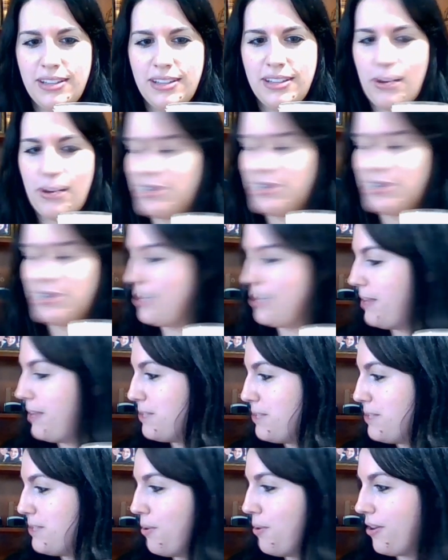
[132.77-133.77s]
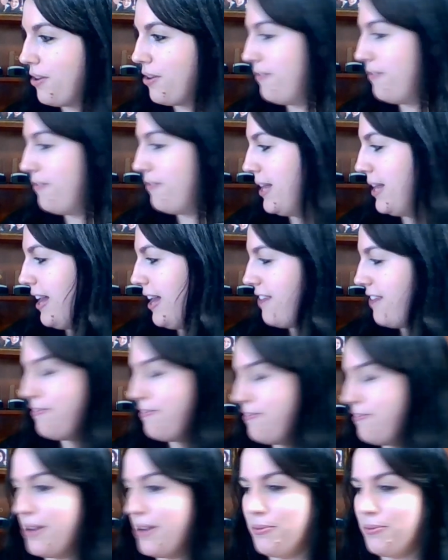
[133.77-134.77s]
that wasn't the best pour of my life,
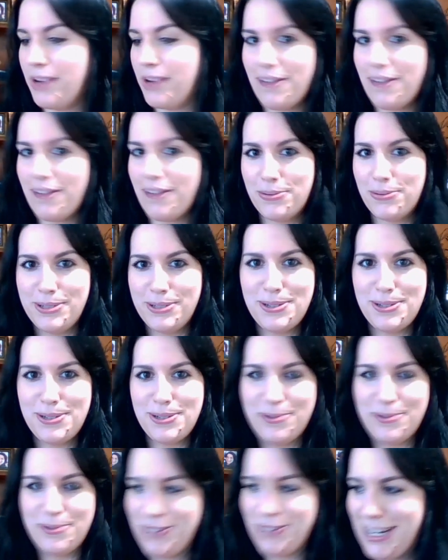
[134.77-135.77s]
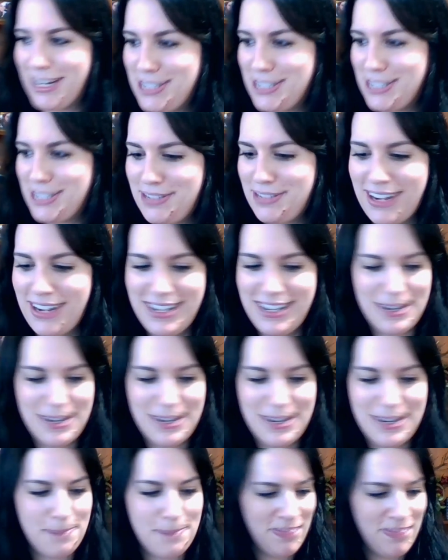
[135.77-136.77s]
but whatever, we'll do just fine
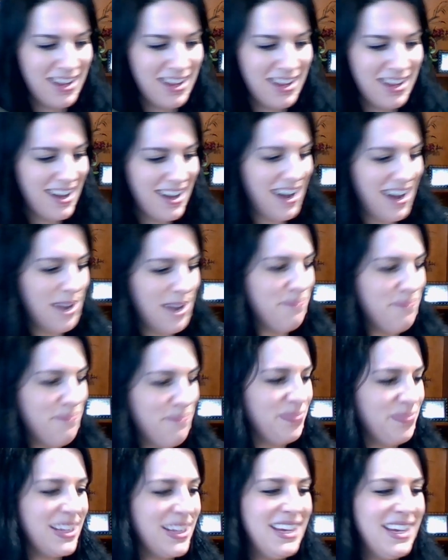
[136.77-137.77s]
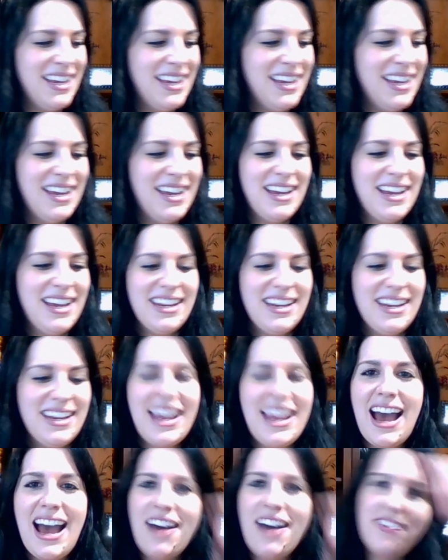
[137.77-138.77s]
here. Yeah,
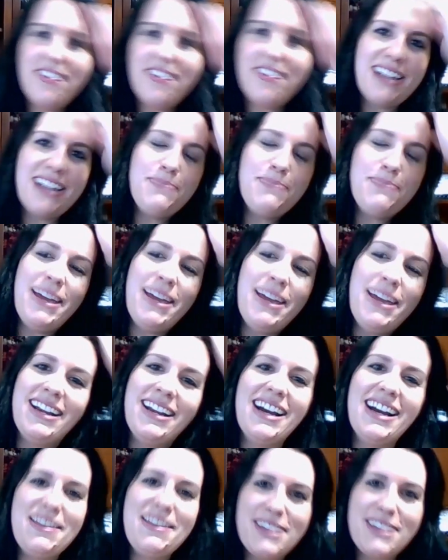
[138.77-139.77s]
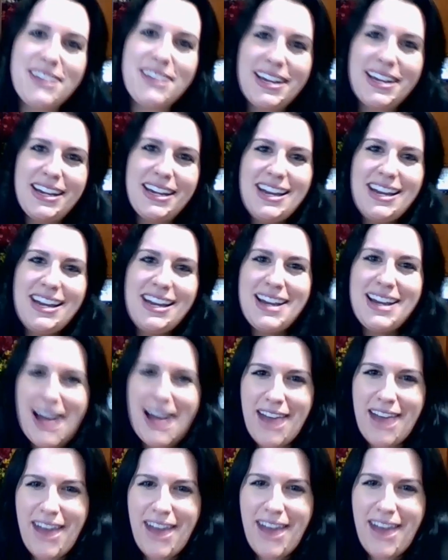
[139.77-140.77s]
how have you guys been? I feel like
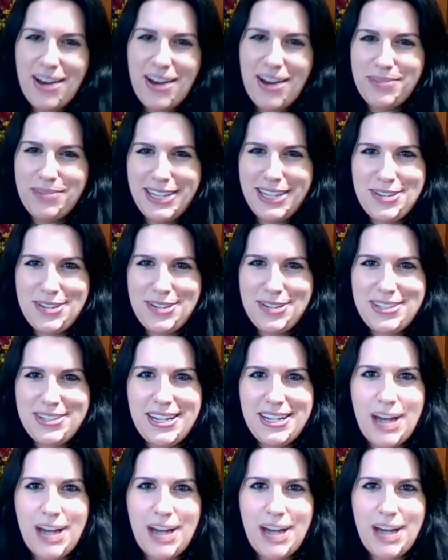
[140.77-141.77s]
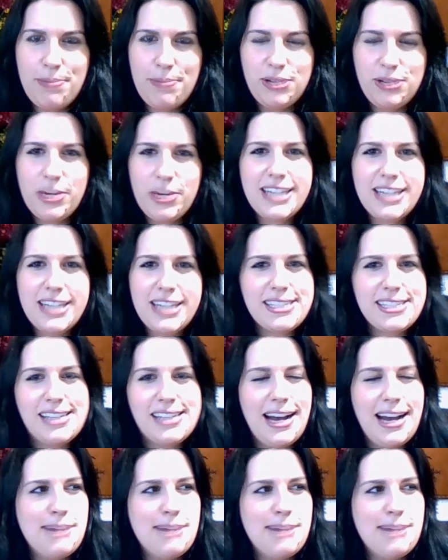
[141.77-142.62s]
I've had a really interesting couple of weeks.